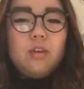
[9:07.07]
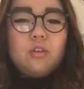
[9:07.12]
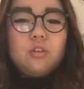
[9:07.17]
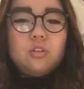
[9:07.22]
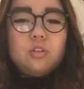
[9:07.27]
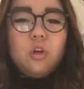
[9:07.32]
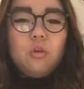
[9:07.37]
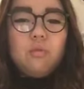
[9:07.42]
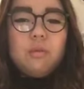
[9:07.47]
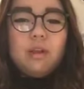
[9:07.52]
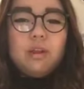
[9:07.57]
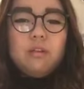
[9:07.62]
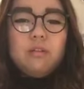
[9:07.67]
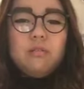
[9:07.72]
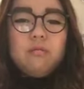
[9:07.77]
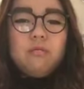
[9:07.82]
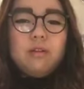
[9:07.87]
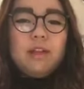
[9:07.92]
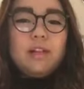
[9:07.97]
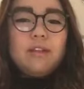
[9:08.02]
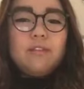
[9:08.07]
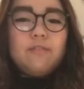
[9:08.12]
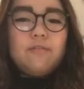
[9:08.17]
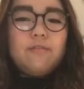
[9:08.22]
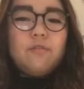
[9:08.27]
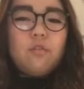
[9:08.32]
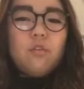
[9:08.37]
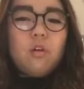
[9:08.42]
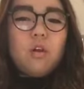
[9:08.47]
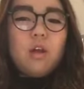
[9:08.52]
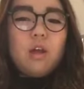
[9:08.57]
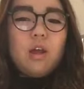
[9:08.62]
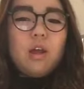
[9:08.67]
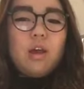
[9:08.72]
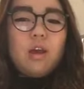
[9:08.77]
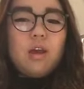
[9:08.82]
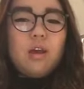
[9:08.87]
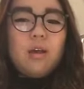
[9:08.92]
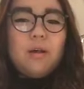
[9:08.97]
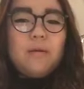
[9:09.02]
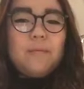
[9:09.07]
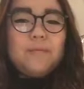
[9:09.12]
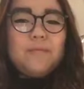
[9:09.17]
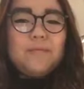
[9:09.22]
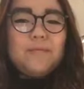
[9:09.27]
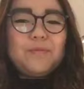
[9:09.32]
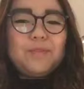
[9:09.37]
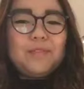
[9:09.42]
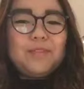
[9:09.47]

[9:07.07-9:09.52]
So we are been waiting for um